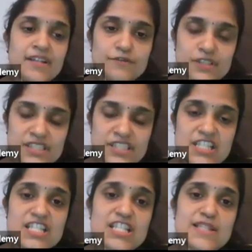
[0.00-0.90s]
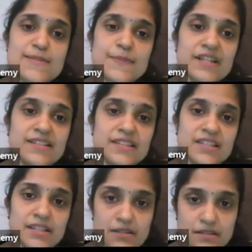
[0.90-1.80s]
first instance by
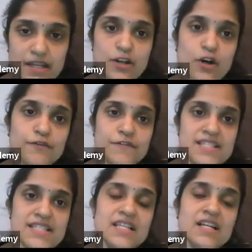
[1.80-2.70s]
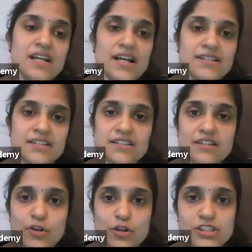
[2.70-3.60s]
the head office and then
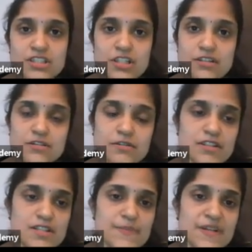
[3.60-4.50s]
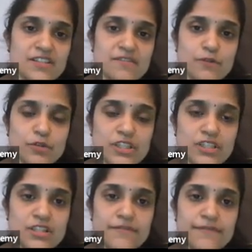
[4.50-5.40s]
cross charged to the respective
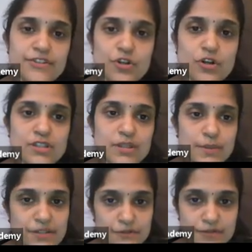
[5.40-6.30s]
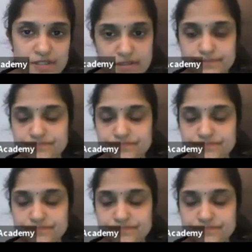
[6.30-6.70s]
location which got the benefit.